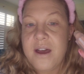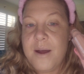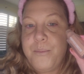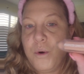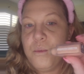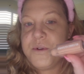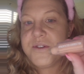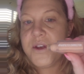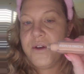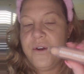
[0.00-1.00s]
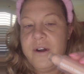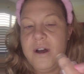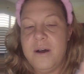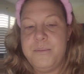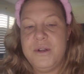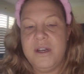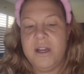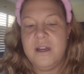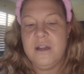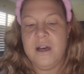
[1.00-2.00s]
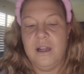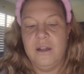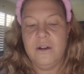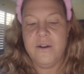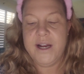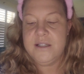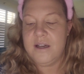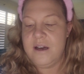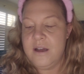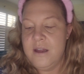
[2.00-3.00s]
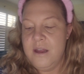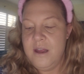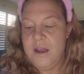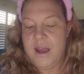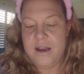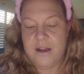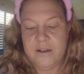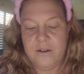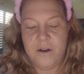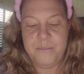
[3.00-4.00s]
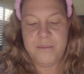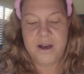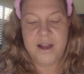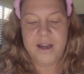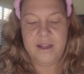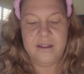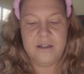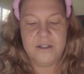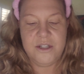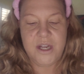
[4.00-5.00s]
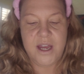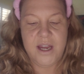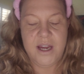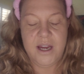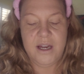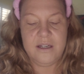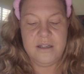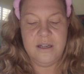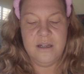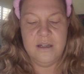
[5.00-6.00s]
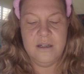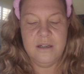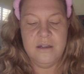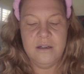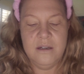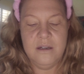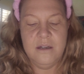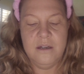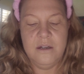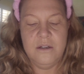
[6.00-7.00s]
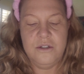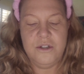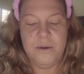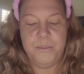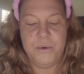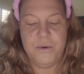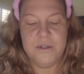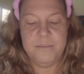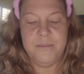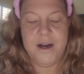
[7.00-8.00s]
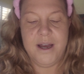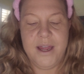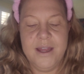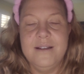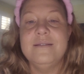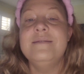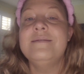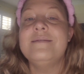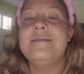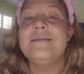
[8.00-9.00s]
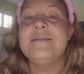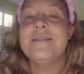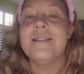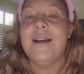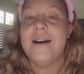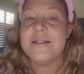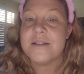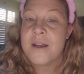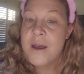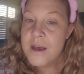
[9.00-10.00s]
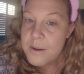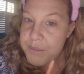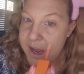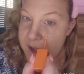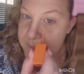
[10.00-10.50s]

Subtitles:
I bought was the Huda Beauty color corrector, and I got mine in the shade, should have bought my glasses, Pink